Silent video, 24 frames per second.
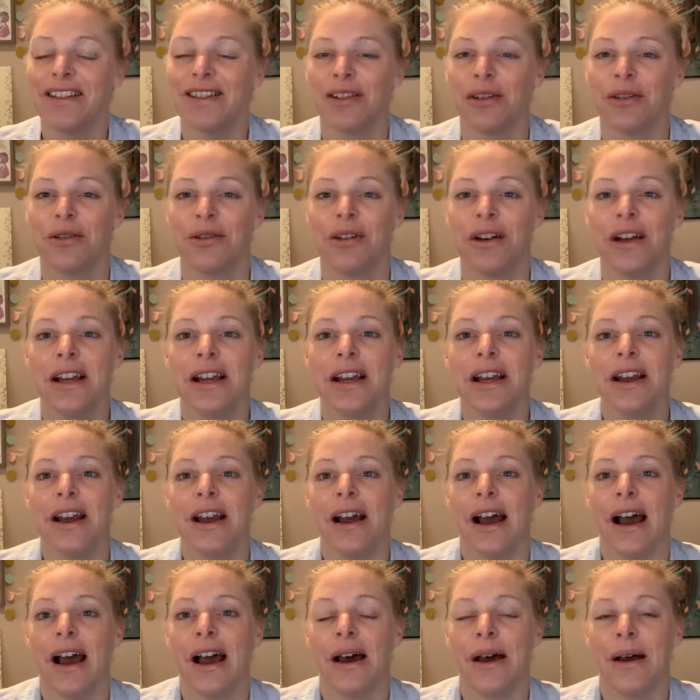So
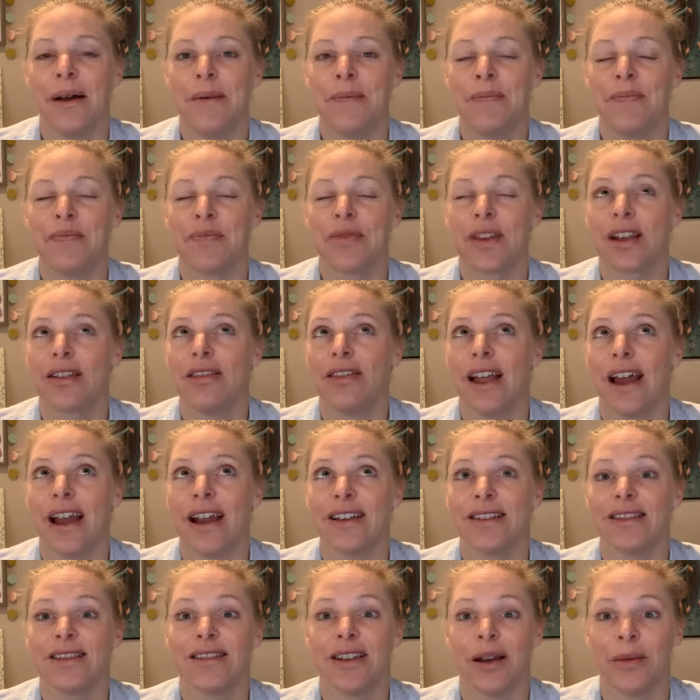
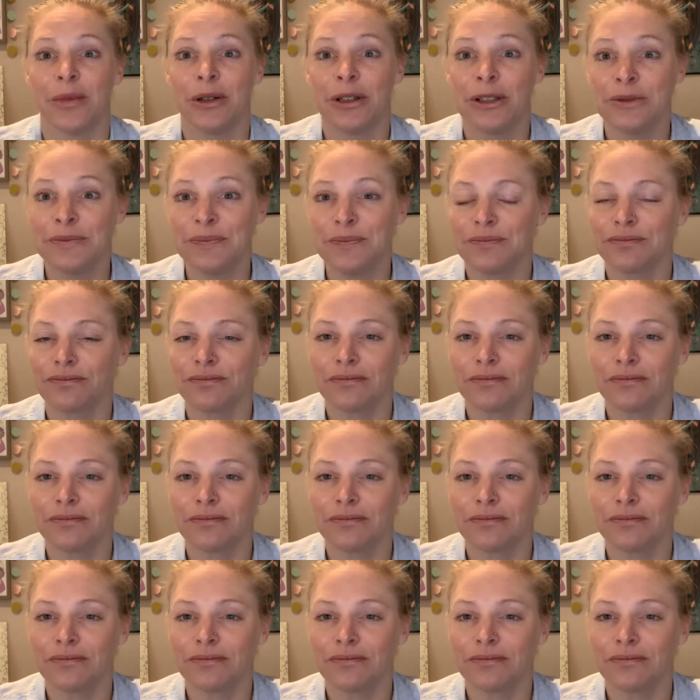last summer,